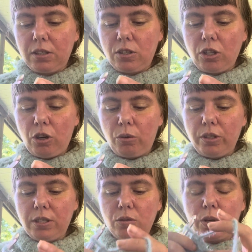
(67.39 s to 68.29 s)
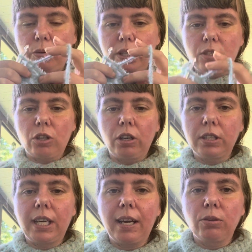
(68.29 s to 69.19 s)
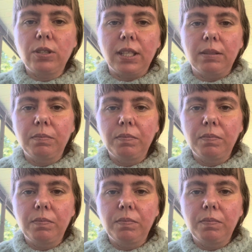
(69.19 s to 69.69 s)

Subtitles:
So this is where we start counting.